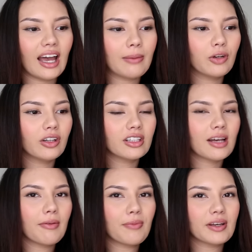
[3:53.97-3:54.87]
am not the
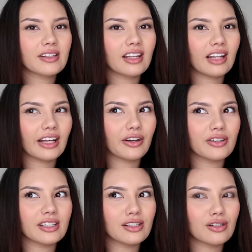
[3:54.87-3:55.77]
type of person that like
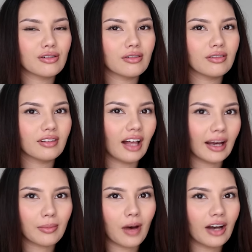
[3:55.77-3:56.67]
goes into
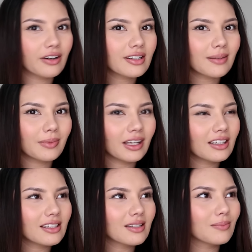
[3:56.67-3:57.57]
like Maya or something
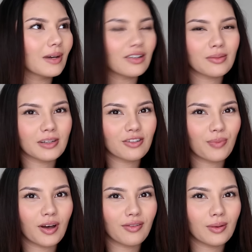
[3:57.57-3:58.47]
and smells a bunch
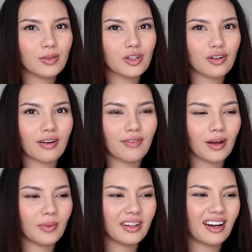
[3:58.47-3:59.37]
of perfumes to try and
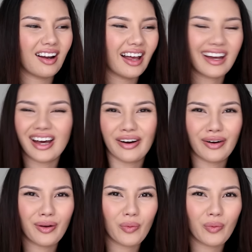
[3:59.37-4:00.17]
find one that I like. I don't know